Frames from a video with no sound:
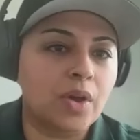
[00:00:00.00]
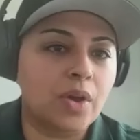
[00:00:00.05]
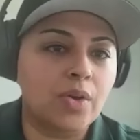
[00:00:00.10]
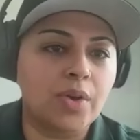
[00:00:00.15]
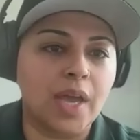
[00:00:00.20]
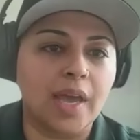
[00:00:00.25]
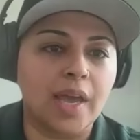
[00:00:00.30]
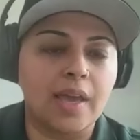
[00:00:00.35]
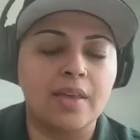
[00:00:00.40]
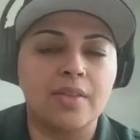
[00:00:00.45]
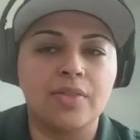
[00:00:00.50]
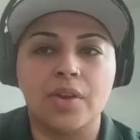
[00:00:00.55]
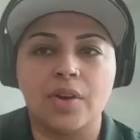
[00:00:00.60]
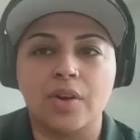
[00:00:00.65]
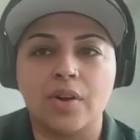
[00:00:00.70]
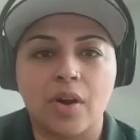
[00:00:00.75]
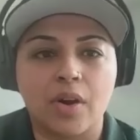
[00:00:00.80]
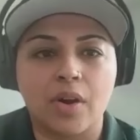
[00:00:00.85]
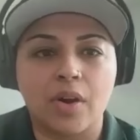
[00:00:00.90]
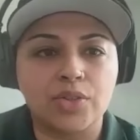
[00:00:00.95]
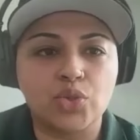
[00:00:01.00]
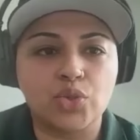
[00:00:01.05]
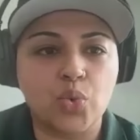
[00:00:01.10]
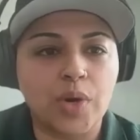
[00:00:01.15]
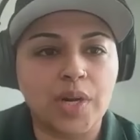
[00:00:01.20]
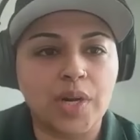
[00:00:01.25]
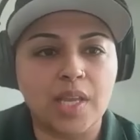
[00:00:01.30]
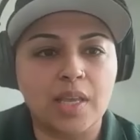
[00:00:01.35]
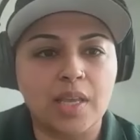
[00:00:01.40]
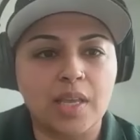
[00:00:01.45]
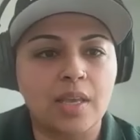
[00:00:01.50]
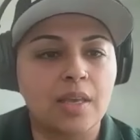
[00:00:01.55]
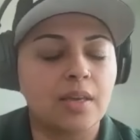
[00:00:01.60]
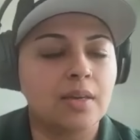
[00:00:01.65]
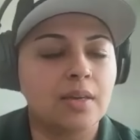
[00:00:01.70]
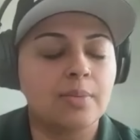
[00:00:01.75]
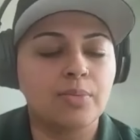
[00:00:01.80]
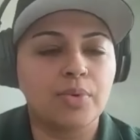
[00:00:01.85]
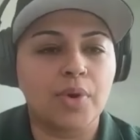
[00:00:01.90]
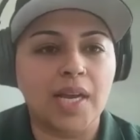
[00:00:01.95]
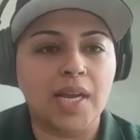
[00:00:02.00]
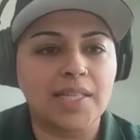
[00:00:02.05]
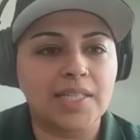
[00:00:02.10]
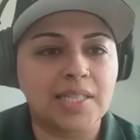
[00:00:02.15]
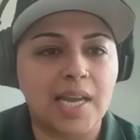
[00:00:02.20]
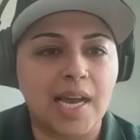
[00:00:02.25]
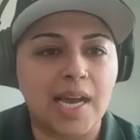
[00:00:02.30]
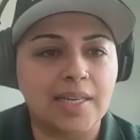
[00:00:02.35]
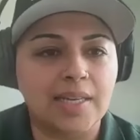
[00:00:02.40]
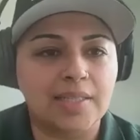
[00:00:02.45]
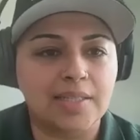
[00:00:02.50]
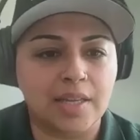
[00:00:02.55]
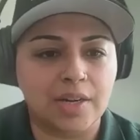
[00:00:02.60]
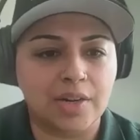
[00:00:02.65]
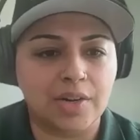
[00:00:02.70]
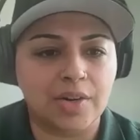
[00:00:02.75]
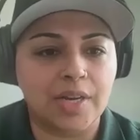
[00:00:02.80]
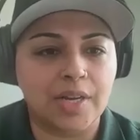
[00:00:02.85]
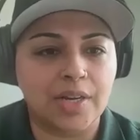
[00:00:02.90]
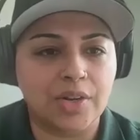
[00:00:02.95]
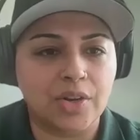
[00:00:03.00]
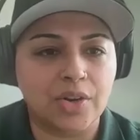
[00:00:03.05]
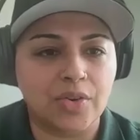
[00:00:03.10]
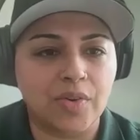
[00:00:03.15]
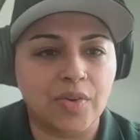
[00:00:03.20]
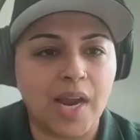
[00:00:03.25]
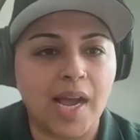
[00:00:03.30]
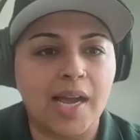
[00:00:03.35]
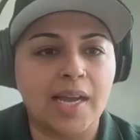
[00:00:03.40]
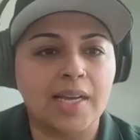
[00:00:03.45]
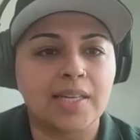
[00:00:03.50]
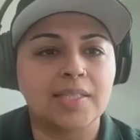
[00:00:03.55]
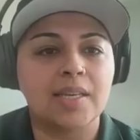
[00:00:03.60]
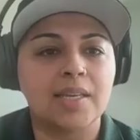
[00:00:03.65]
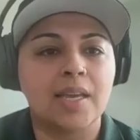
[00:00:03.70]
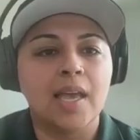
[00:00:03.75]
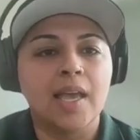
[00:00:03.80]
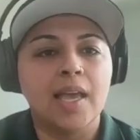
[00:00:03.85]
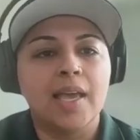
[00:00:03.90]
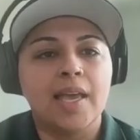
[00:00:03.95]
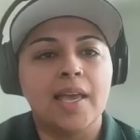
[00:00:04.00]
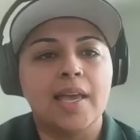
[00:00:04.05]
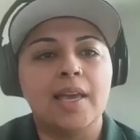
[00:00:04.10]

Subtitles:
okay, there are 20 price tags that are incorrect,